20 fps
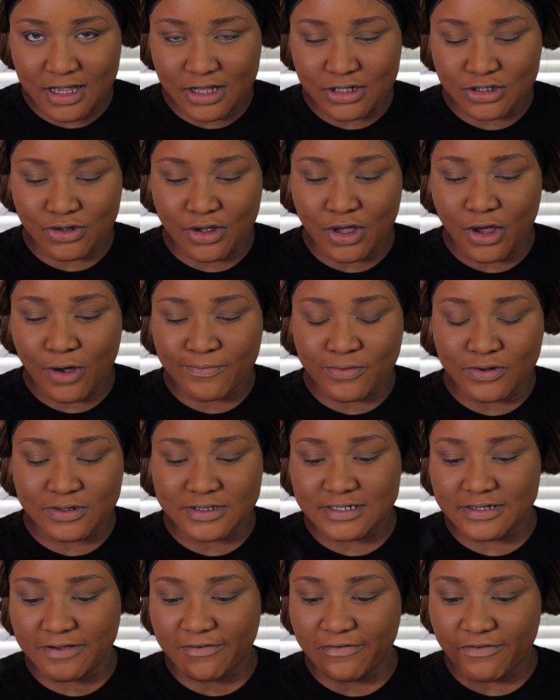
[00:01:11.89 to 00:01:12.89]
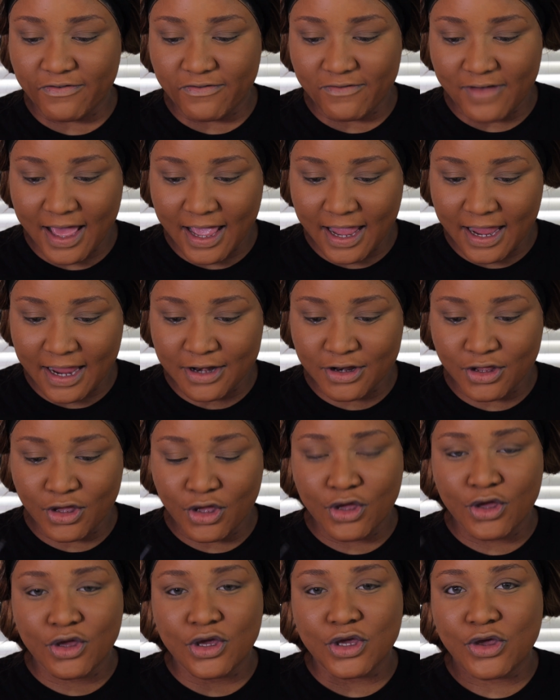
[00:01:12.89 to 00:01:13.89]
It will help you define
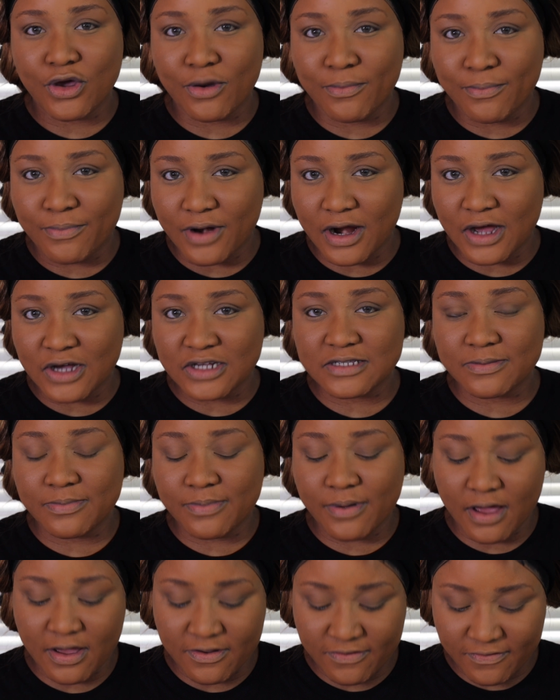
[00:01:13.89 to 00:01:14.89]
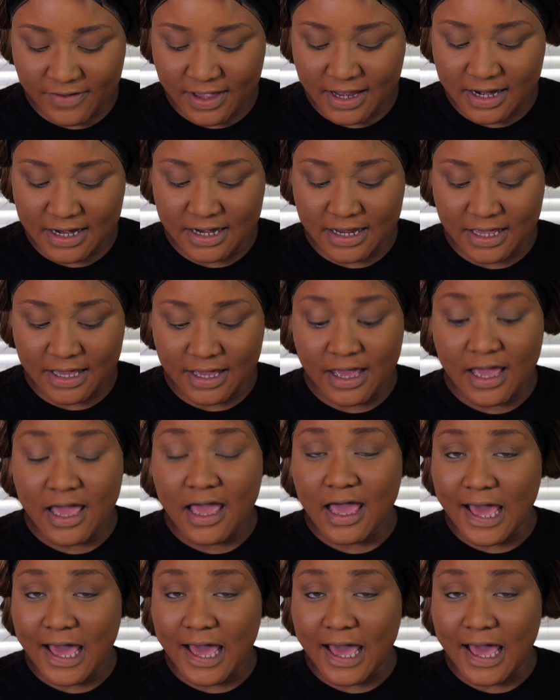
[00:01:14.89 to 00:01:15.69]
your brows perfectly.